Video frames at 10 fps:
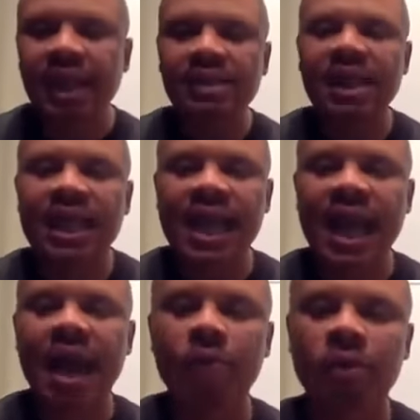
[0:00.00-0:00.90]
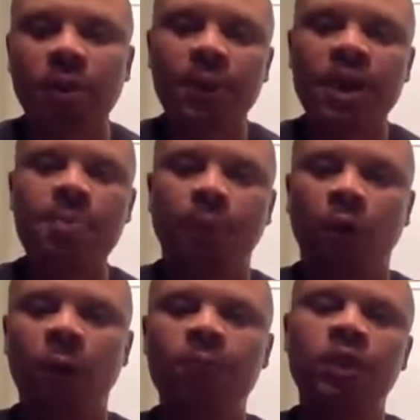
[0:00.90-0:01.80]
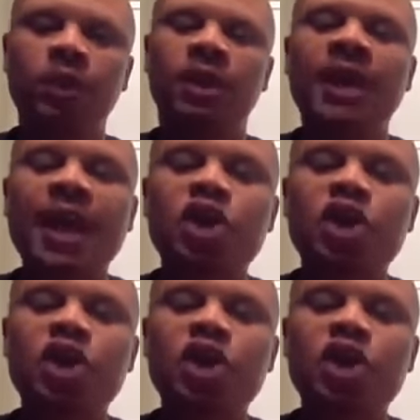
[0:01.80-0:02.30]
doesn't count the people that